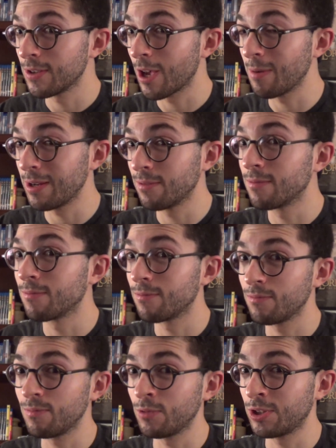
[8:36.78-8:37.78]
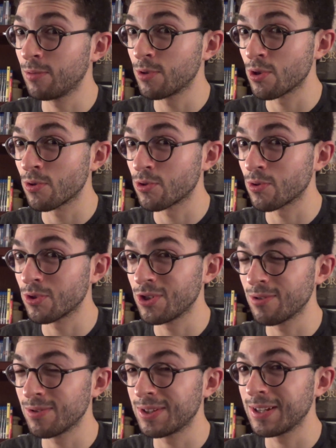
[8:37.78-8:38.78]
I mean, with the original
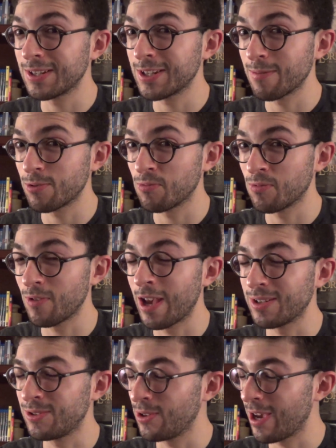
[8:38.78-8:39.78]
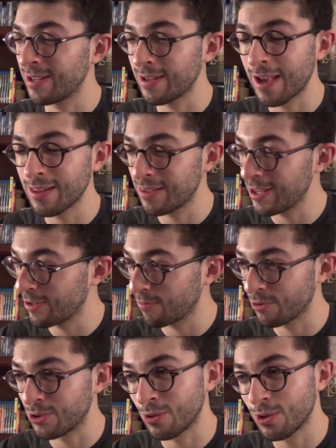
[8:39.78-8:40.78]
trilogy, it was the exception. I think
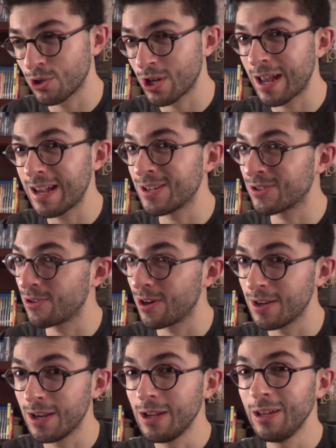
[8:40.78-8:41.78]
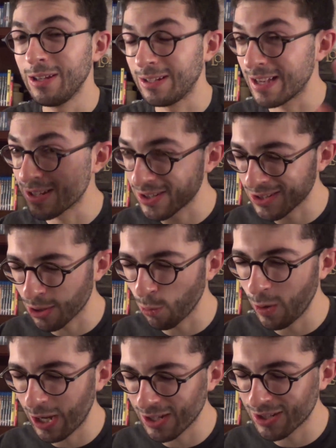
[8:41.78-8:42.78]
Return of the Jedi is good. Yes, it's the
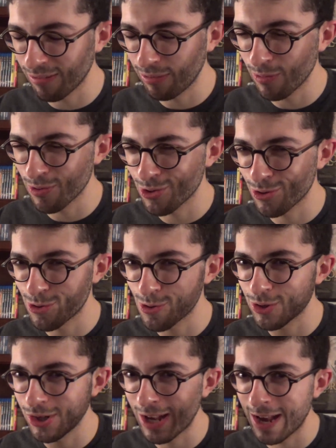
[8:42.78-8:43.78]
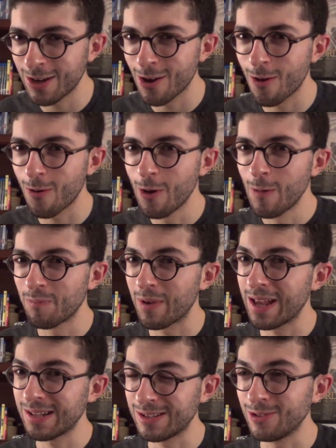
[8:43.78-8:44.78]
weakest of the original trilogy, I know,
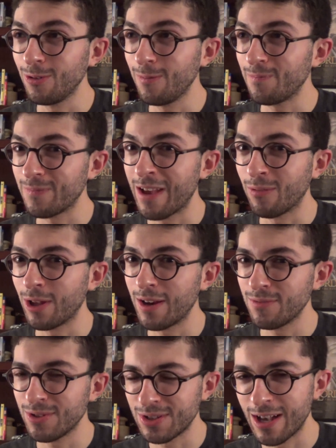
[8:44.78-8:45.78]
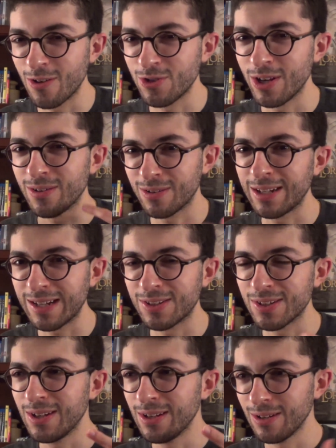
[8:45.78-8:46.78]
but I still have a lot of nostalgia and think it's...